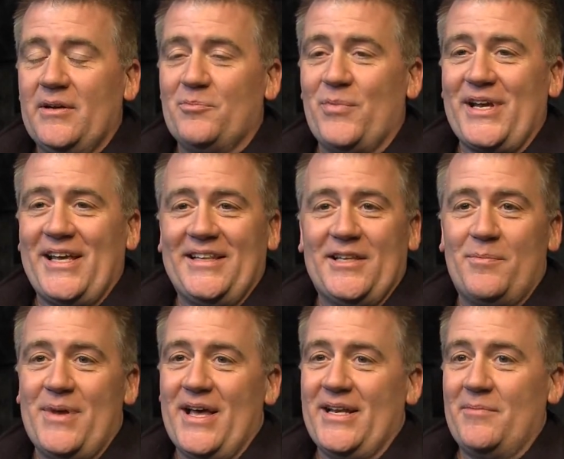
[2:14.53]
bringing them
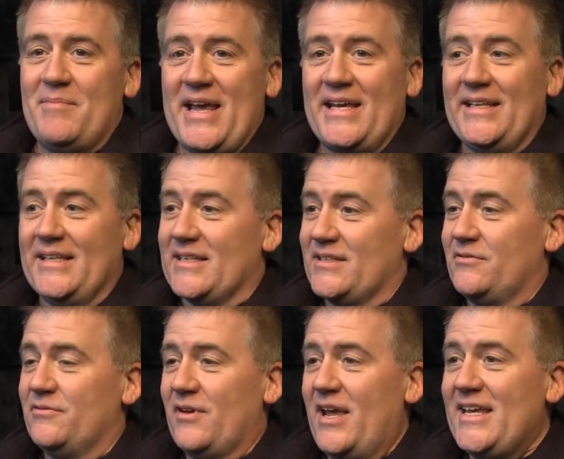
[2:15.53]
in and making this
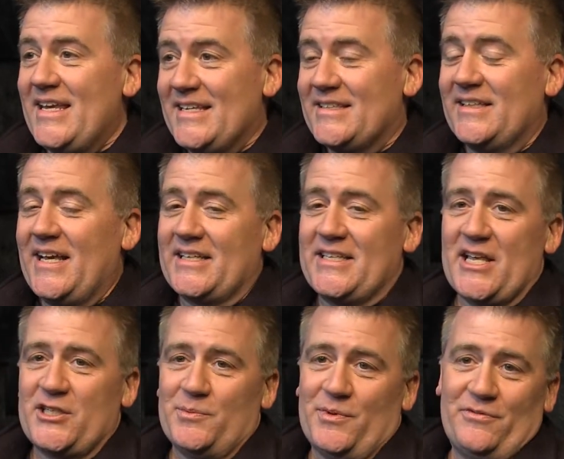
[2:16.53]
easily
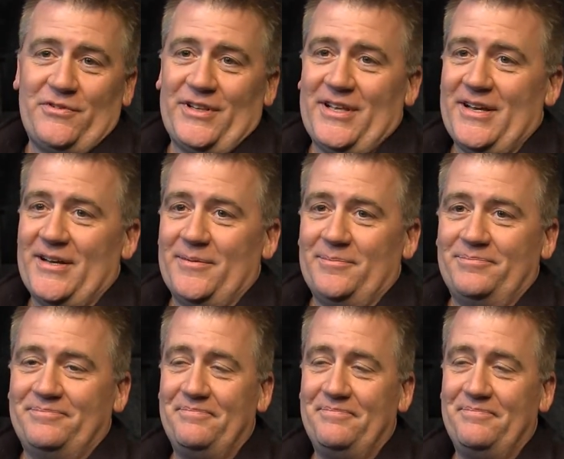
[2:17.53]
accessible for them.